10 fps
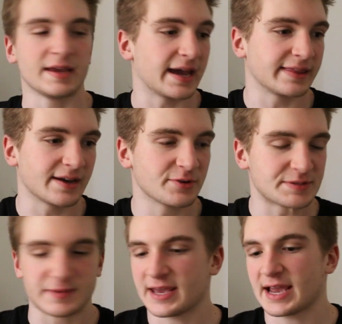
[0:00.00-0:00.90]
Yeah, that
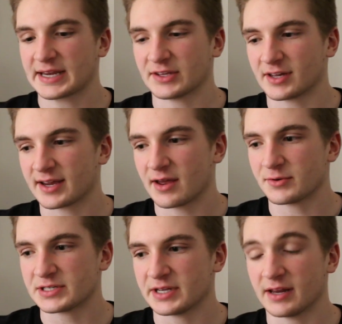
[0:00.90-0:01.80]
was me acting like I
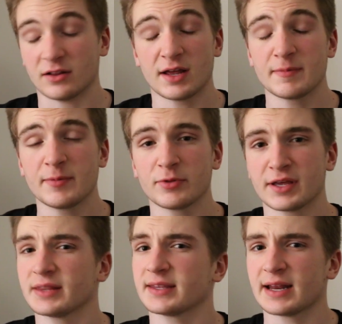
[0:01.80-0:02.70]
was dead. A lot of people
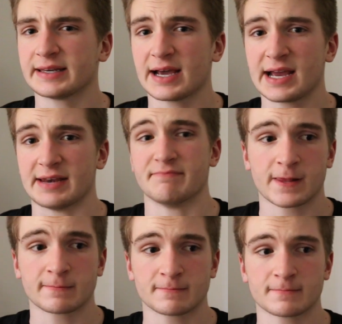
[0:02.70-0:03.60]
thought that I died.
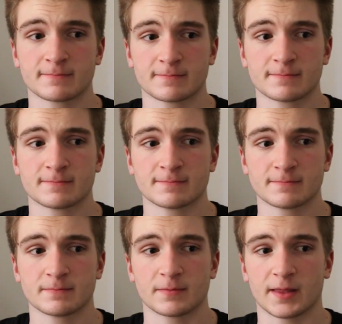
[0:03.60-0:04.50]

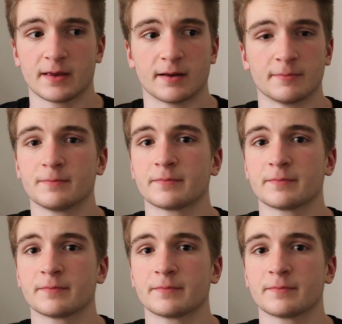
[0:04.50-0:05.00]
Yeah.